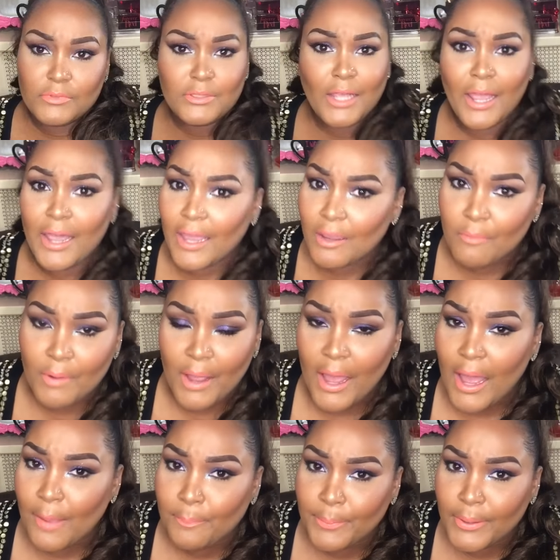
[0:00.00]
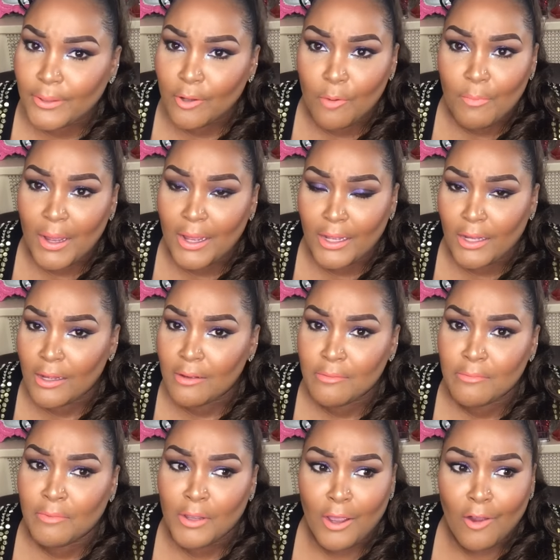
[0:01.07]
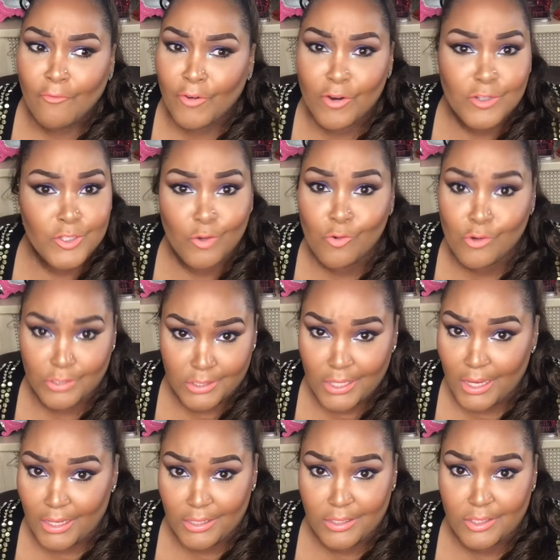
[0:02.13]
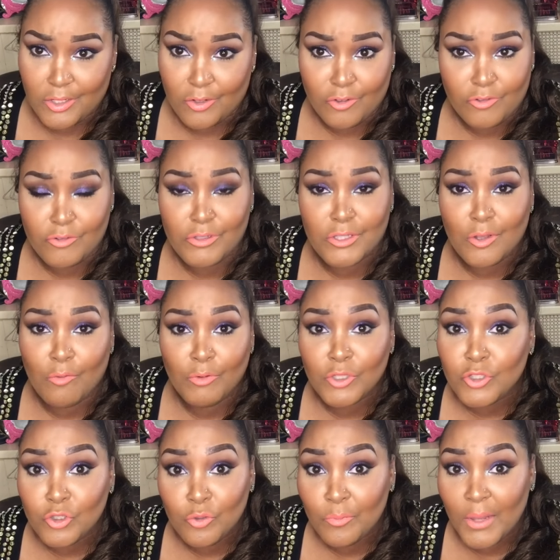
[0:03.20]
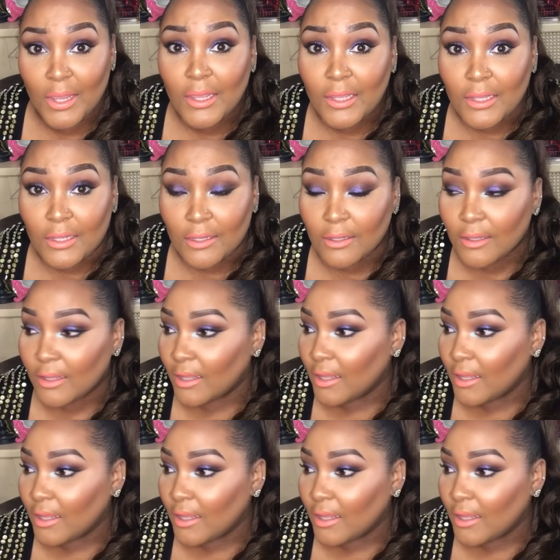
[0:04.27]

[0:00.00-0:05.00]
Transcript: Dang, what happened on my first or second surgery? So what you mean?